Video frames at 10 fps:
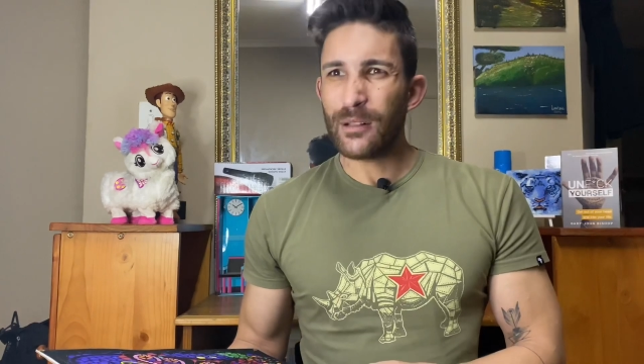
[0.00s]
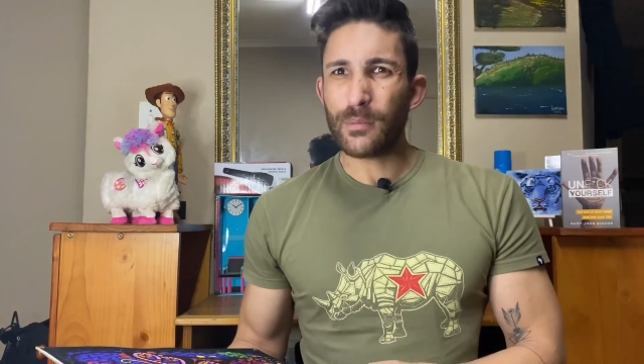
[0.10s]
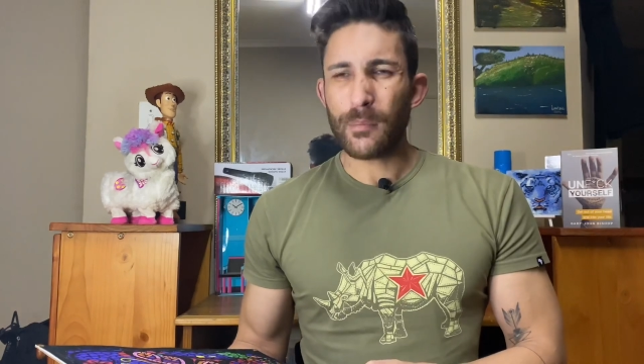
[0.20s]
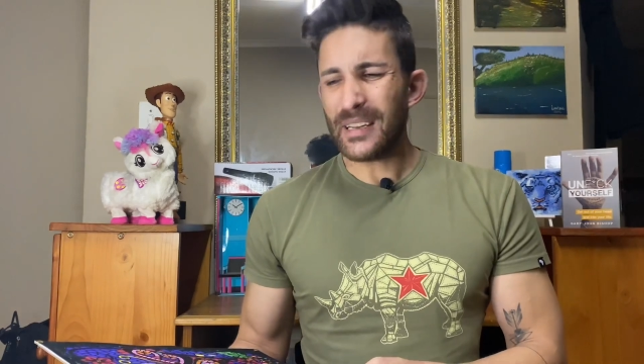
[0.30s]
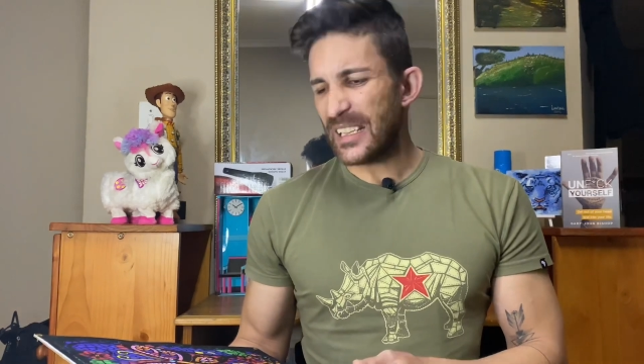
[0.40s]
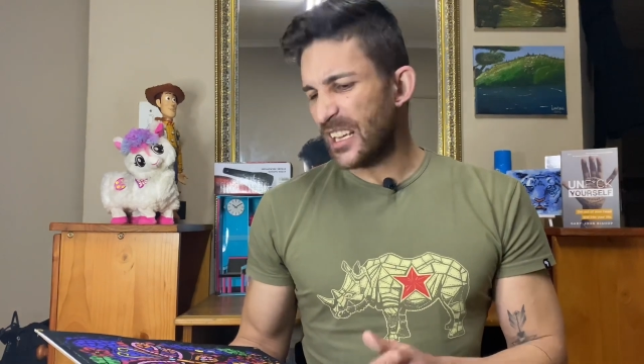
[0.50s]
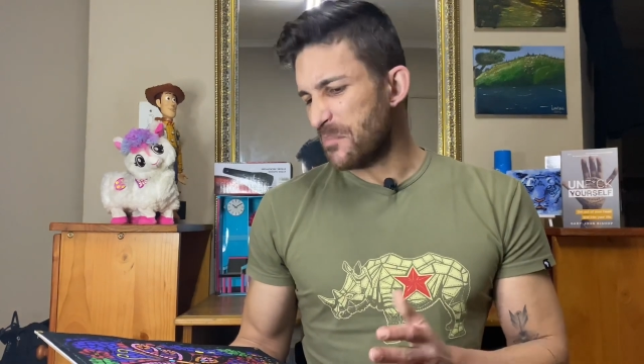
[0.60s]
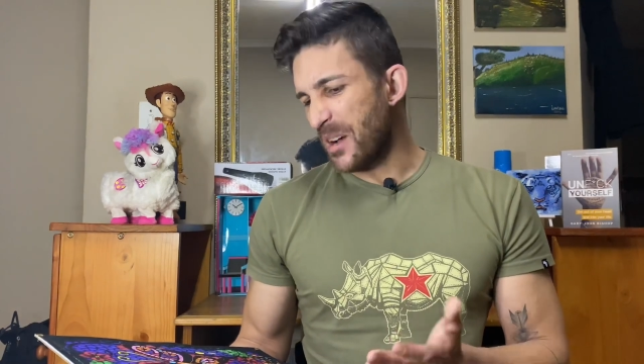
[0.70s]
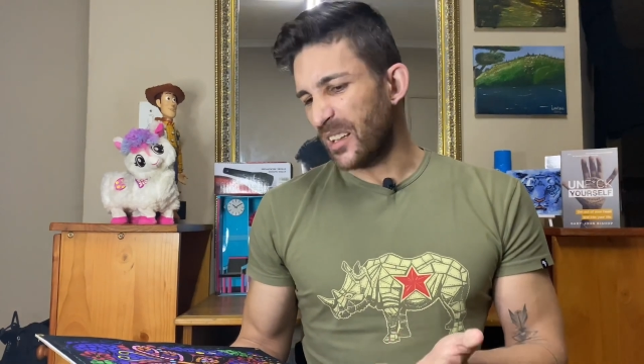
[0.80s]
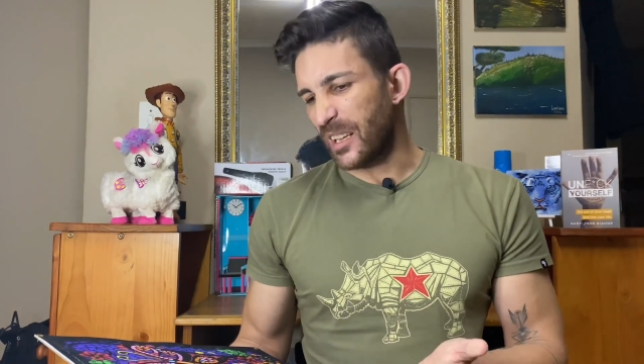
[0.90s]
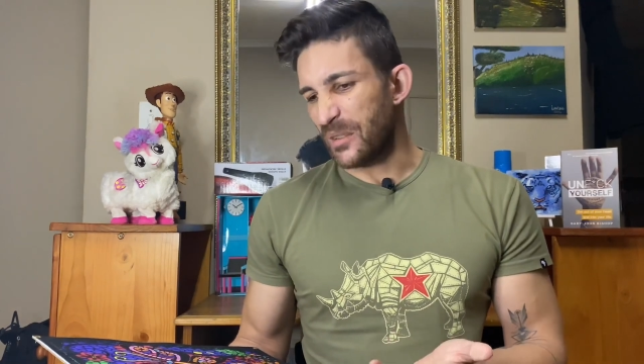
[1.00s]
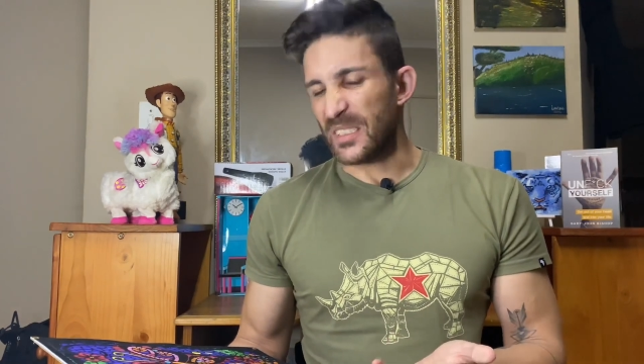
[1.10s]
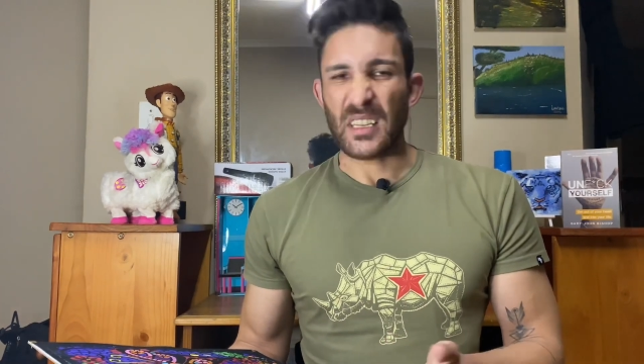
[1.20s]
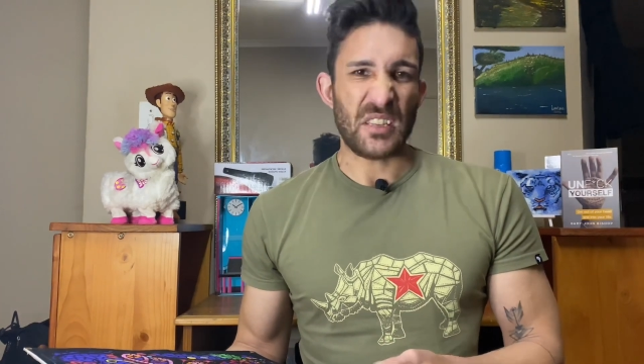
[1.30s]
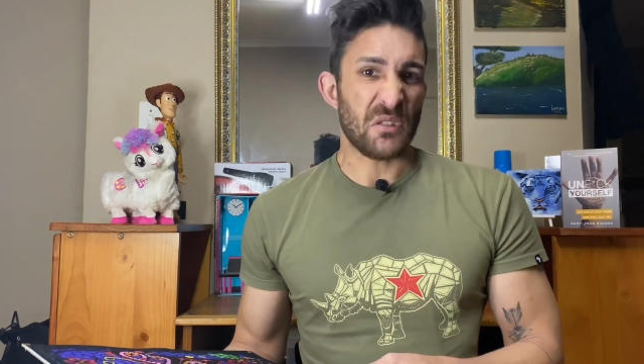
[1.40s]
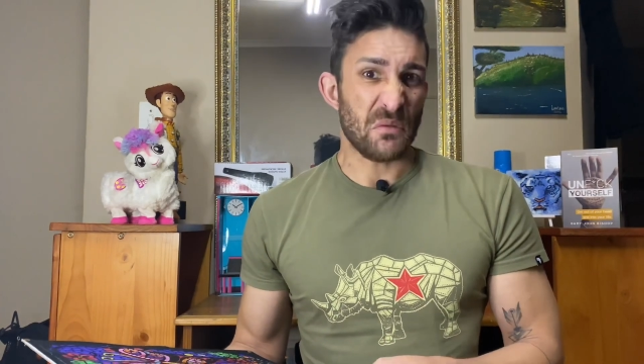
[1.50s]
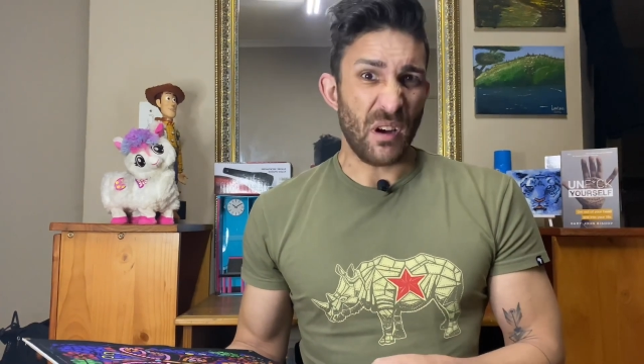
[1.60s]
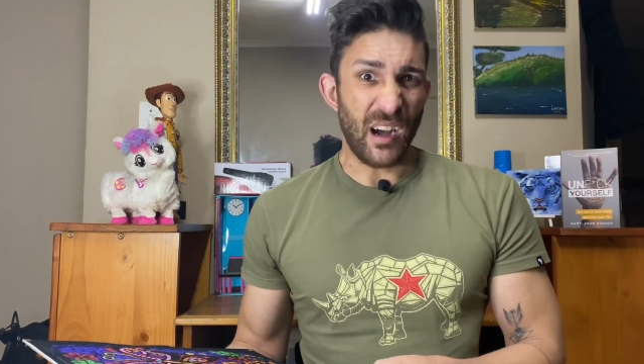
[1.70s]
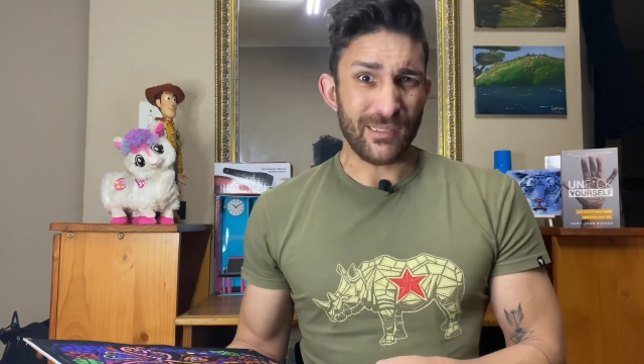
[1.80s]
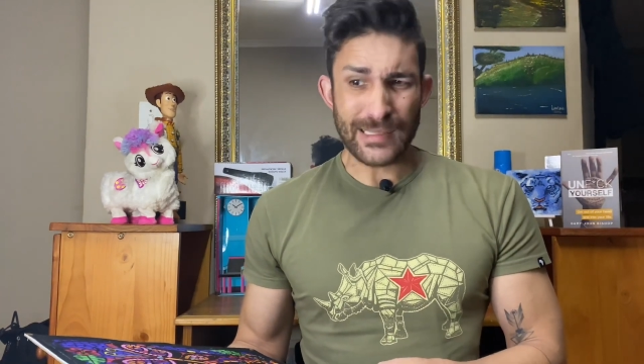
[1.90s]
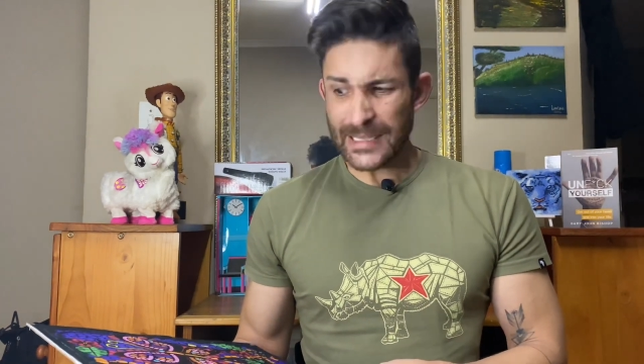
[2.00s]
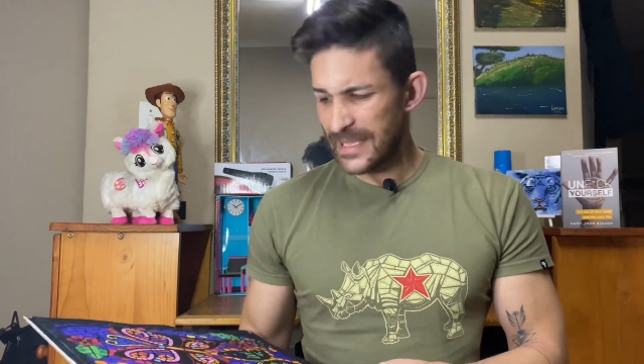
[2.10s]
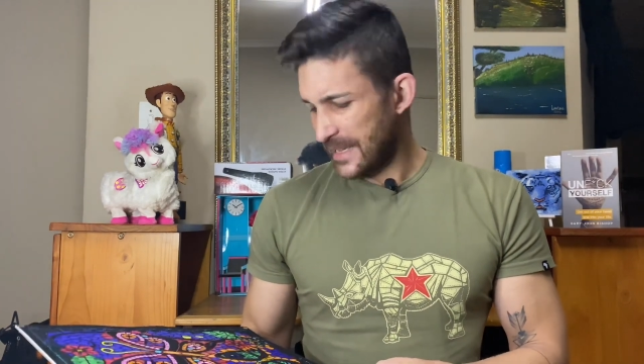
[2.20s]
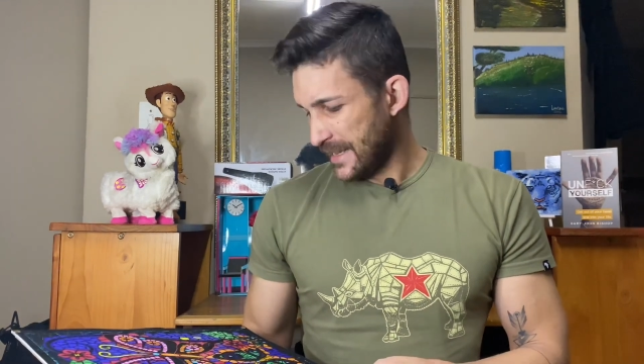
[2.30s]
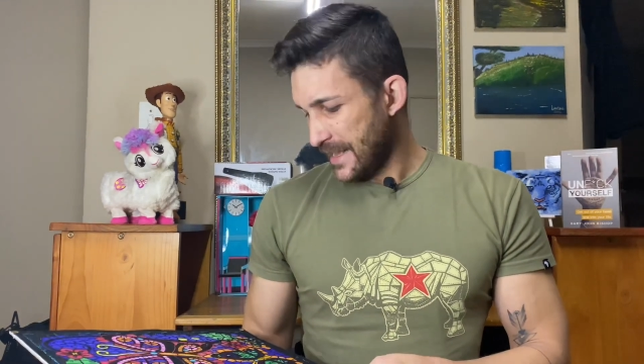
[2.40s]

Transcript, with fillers: probably take about, I would say, two hours.